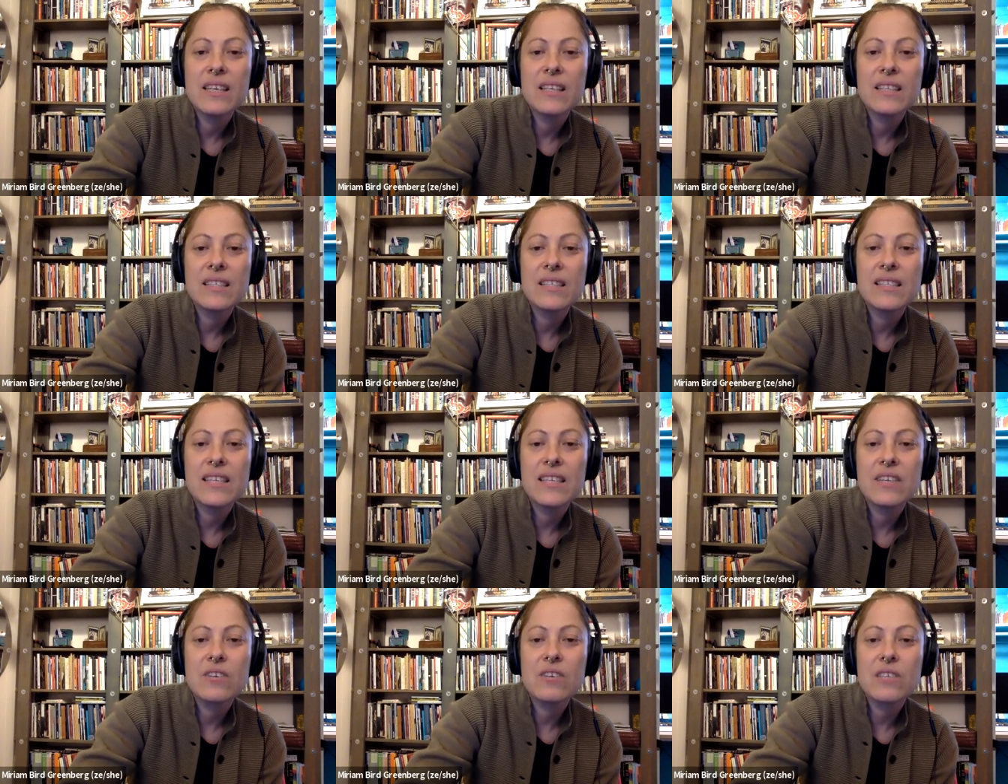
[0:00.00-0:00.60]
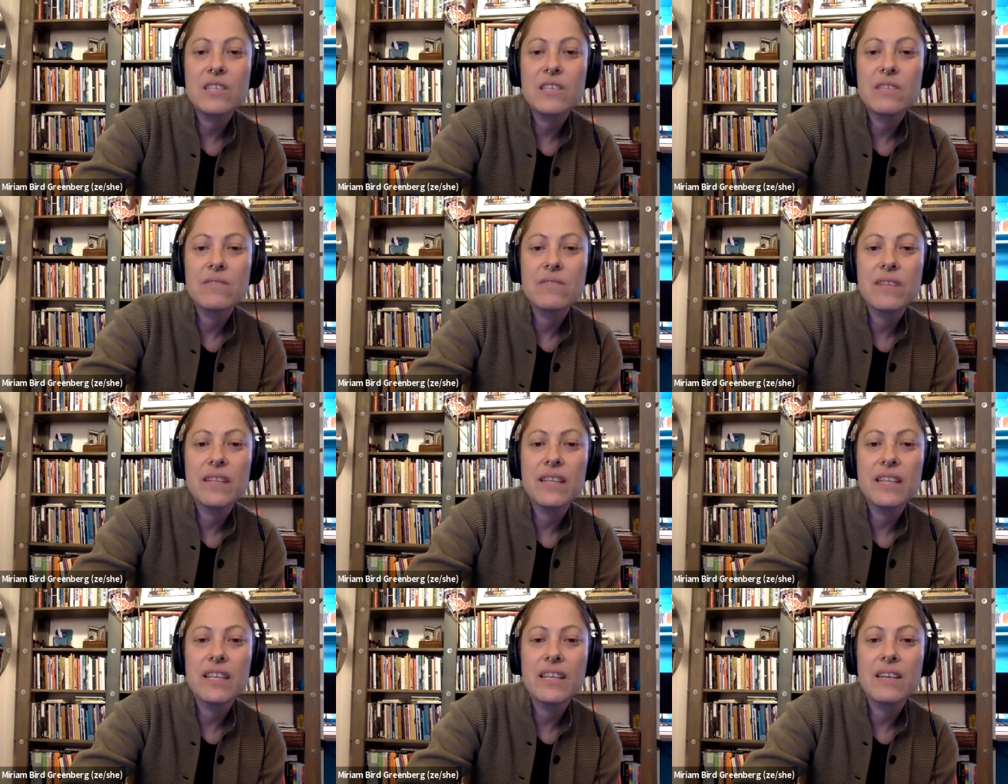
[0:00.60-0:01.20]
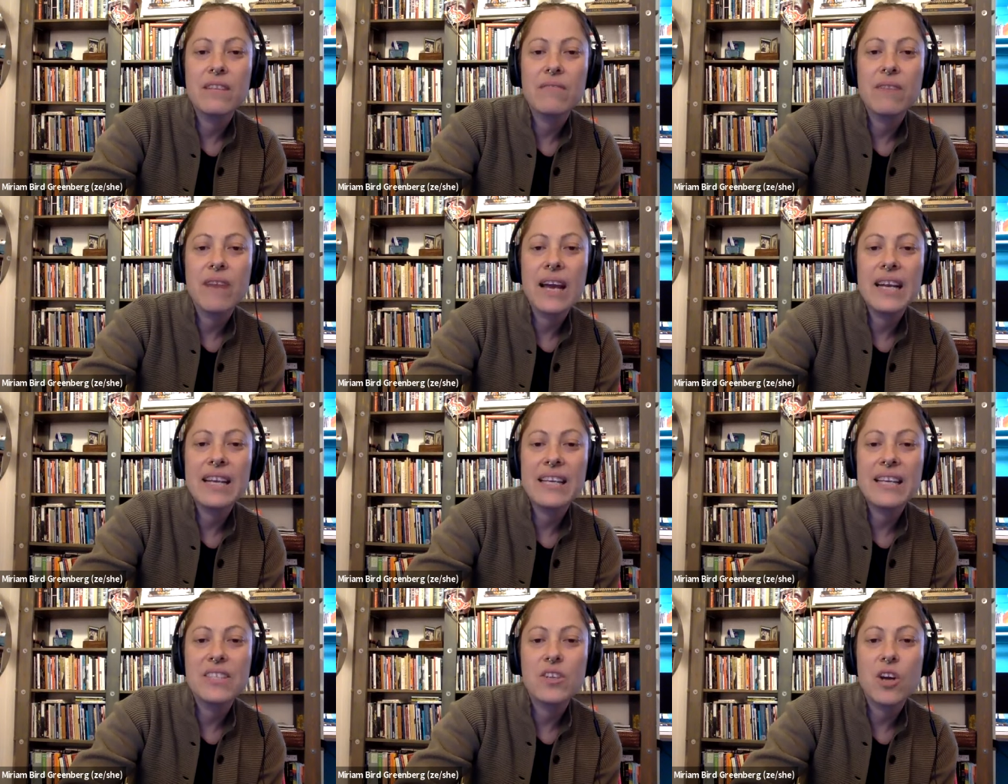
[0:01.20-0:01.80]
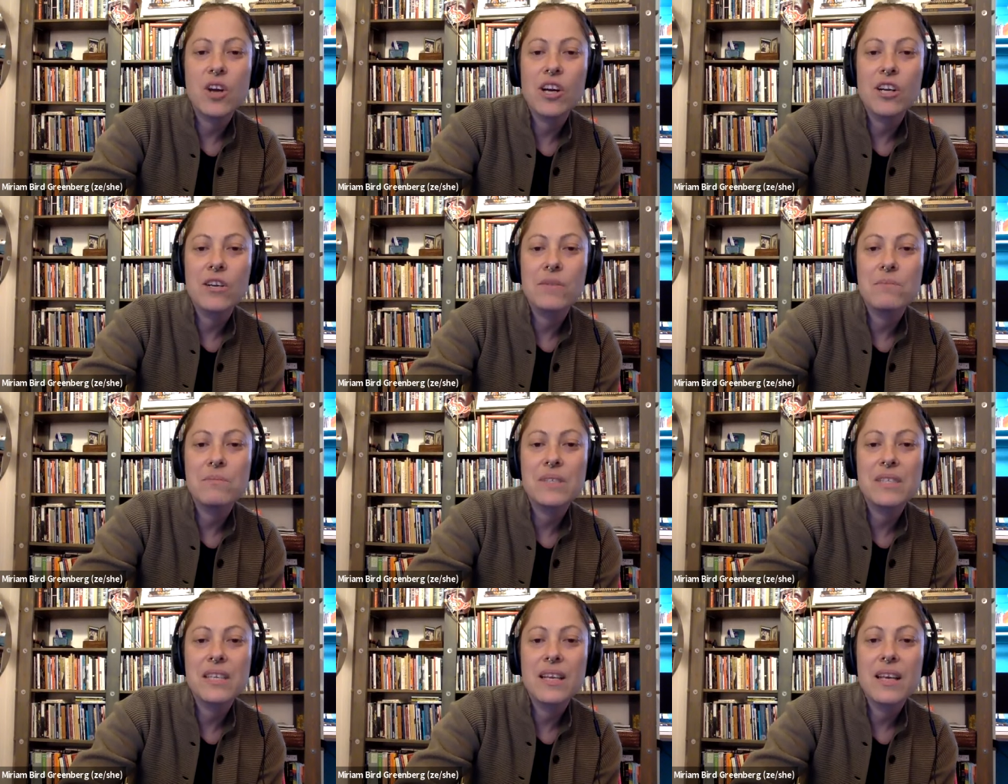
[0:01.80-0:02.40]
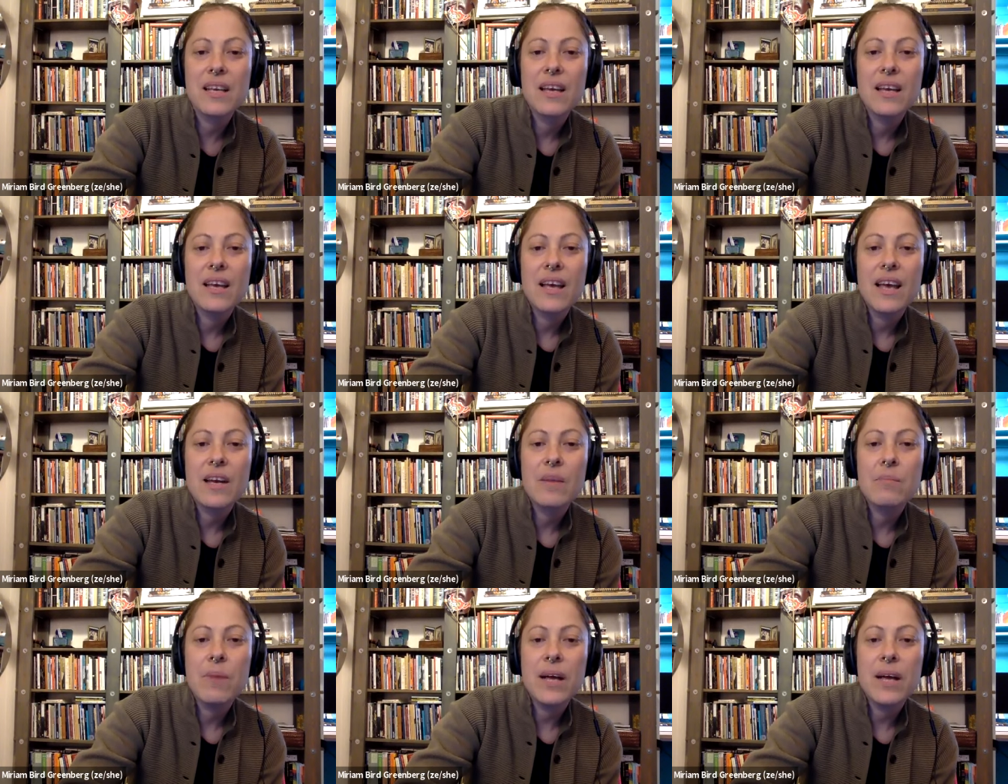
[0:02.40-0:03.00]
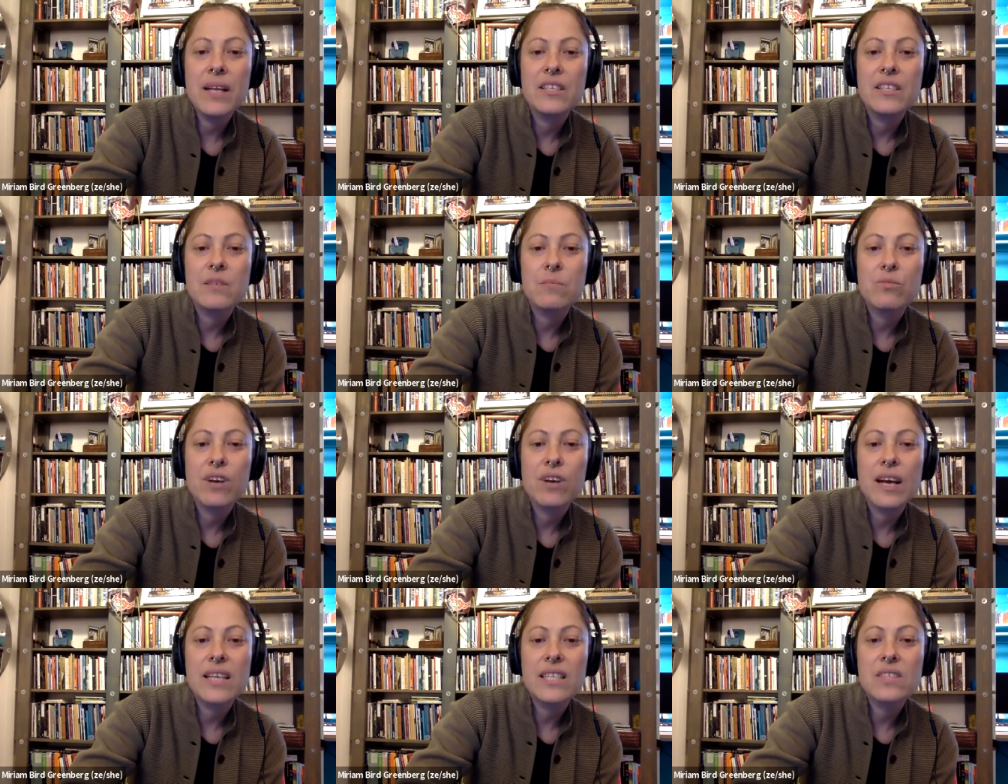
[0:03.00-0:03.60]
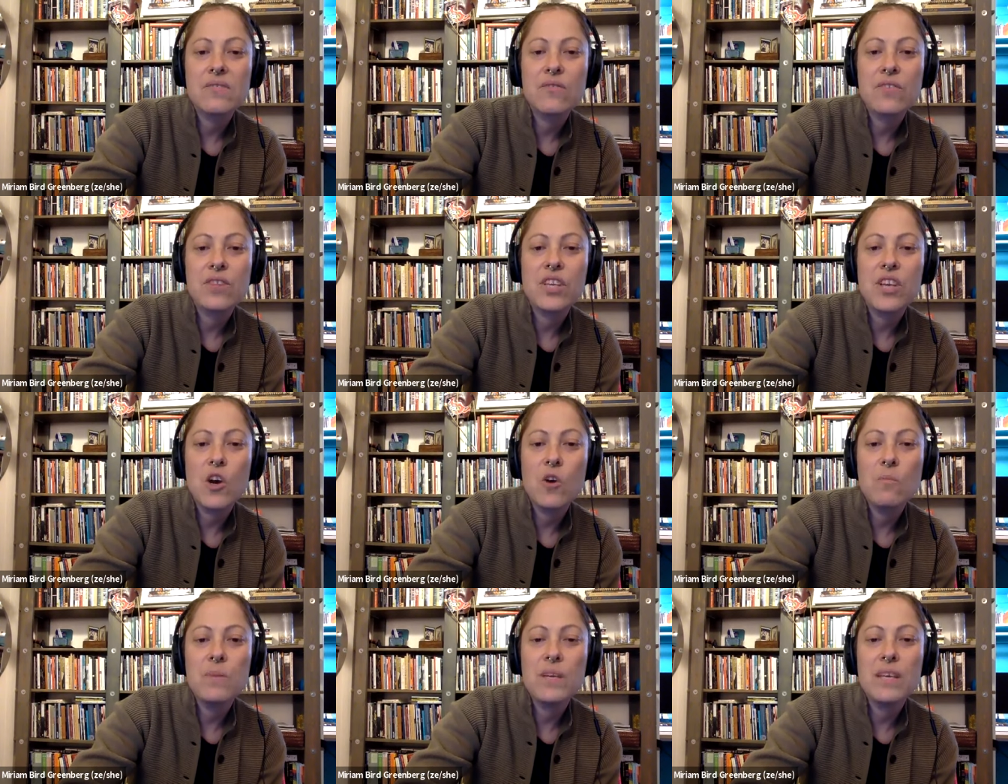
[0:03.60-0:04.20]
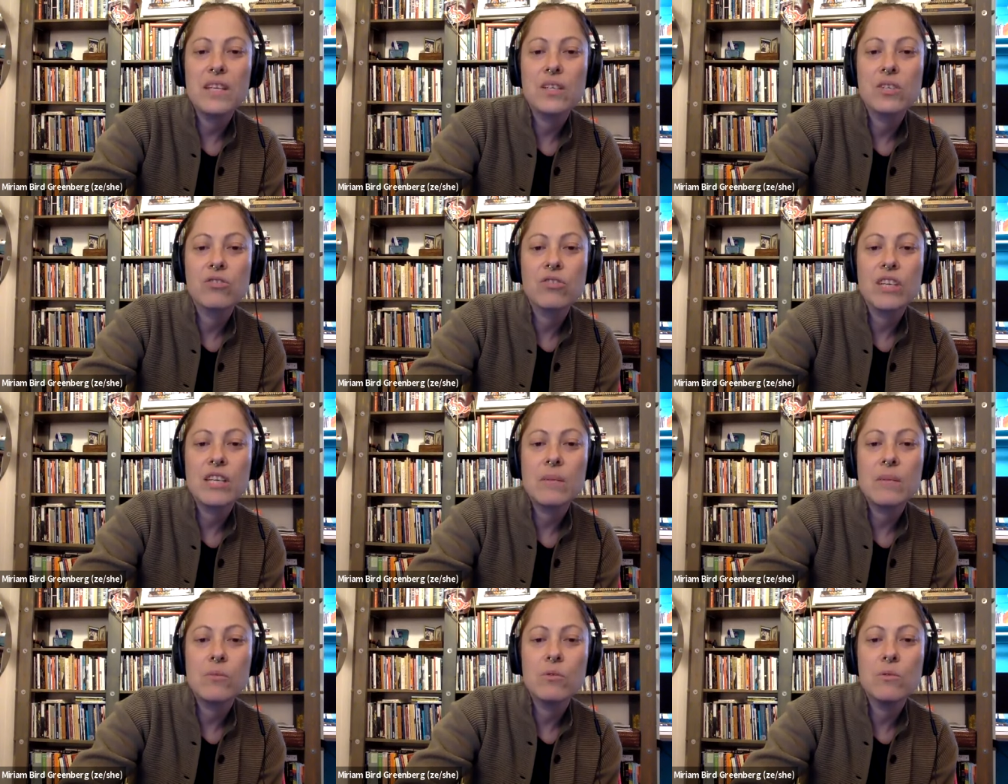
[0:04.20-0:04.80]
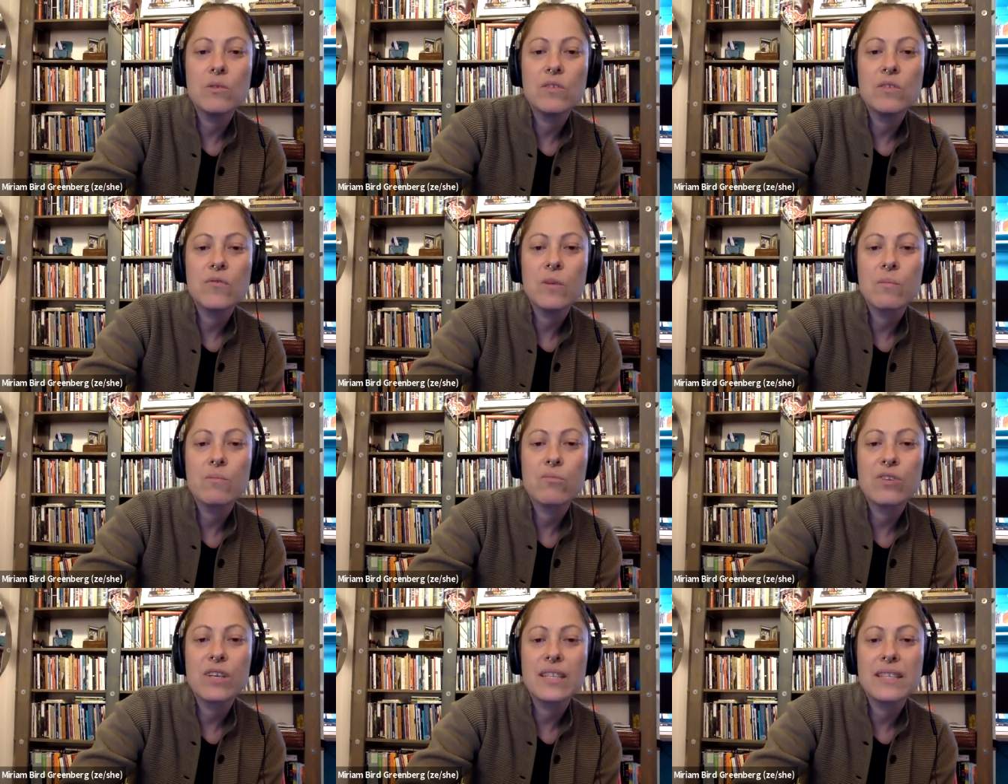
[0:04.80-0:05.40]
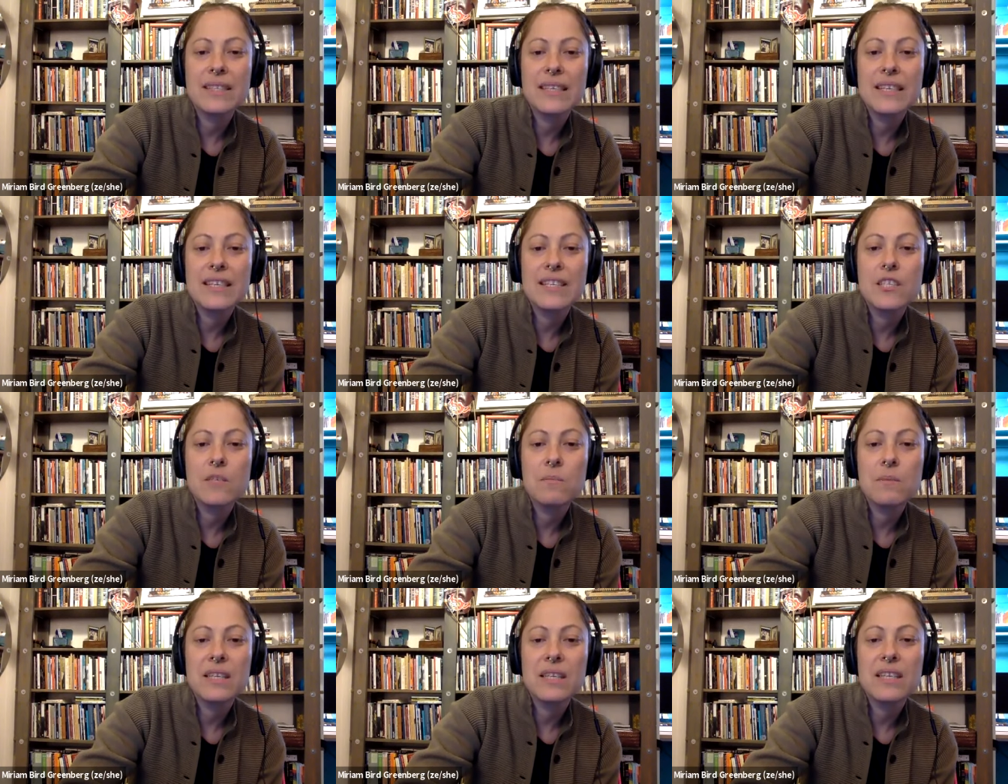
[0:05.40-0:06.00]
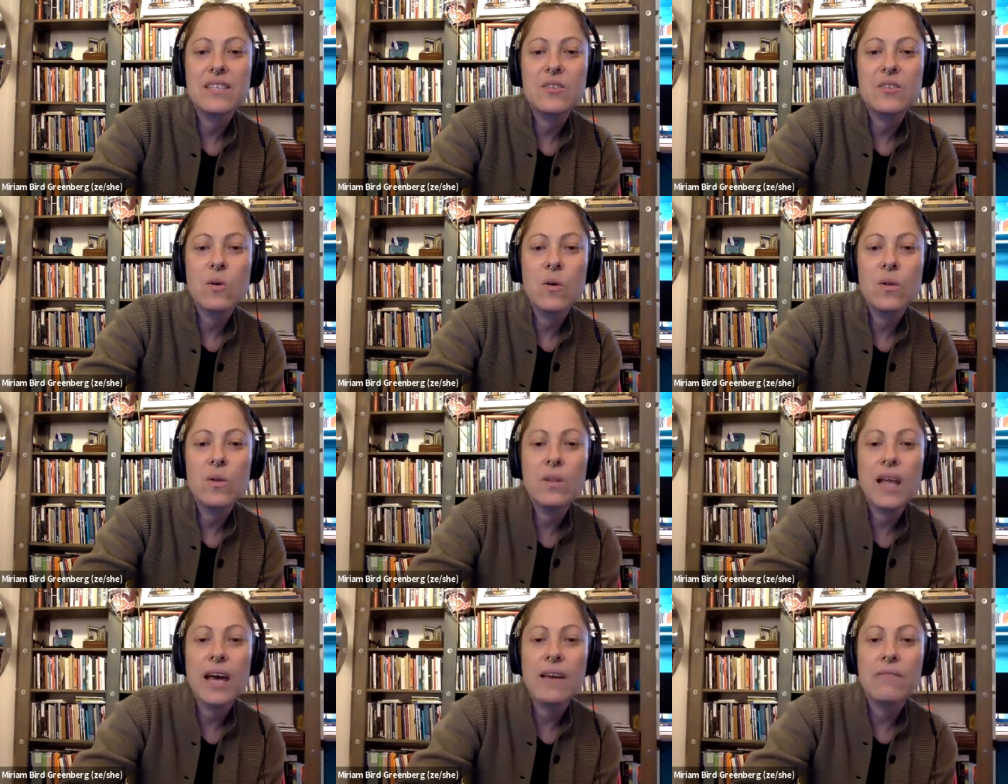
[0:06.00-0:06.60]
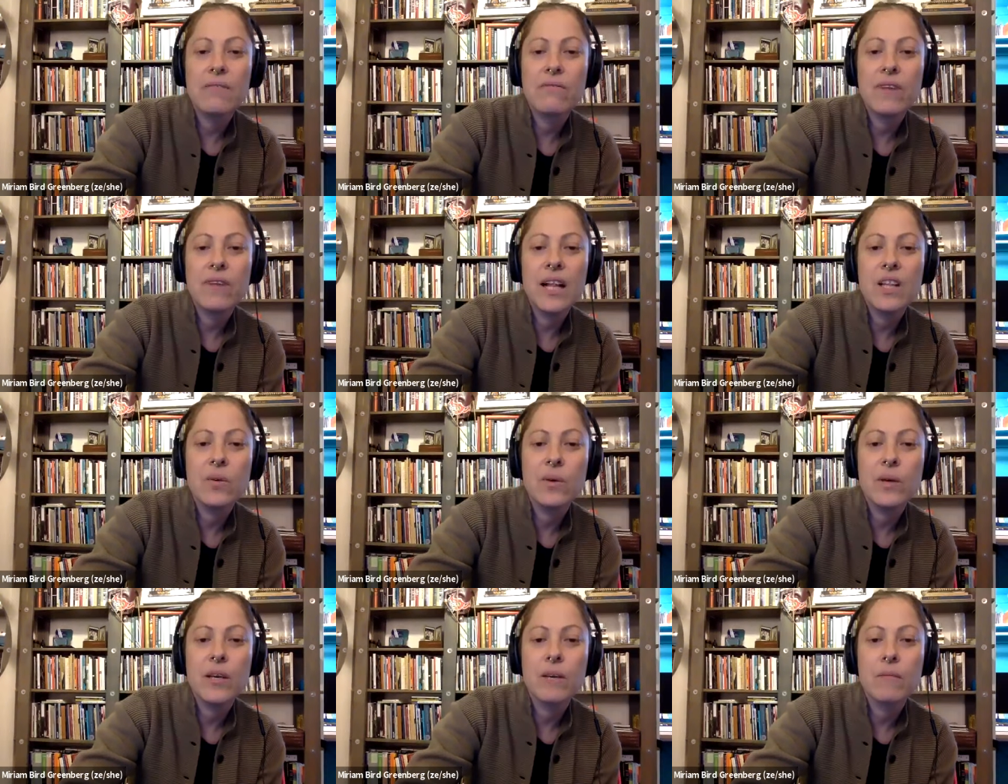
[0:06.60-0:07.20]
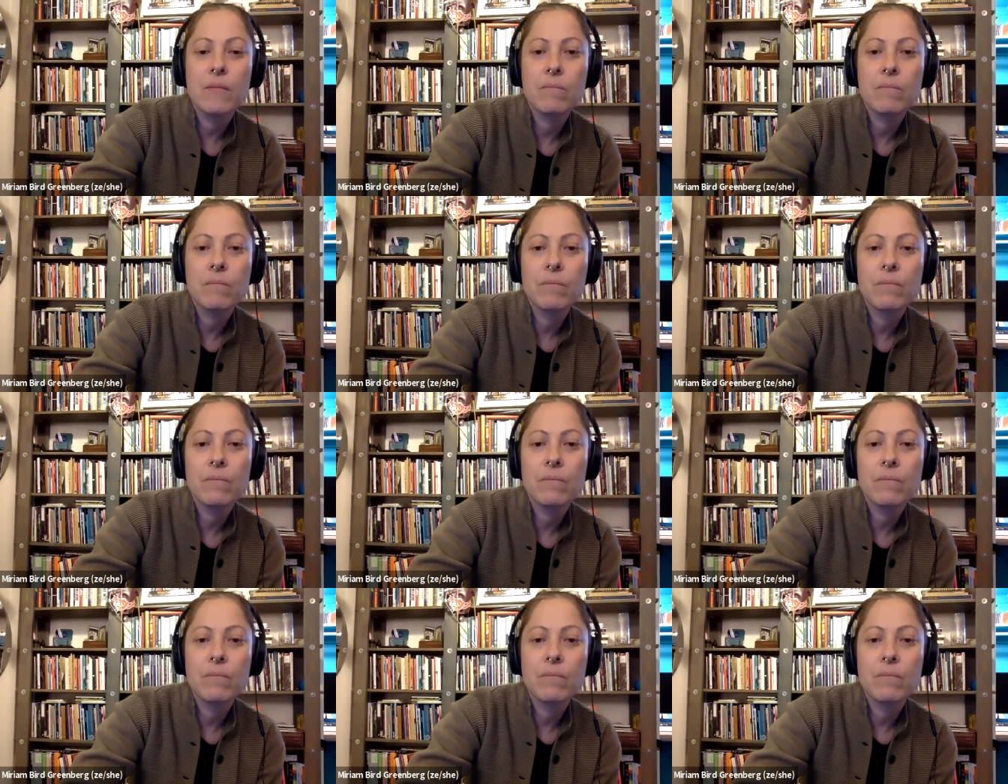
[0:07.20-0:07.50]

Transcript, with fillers: the sinners to fill in, finding his arms, and a button to press for the opiate dream whose footprints he'd spent his whole life following.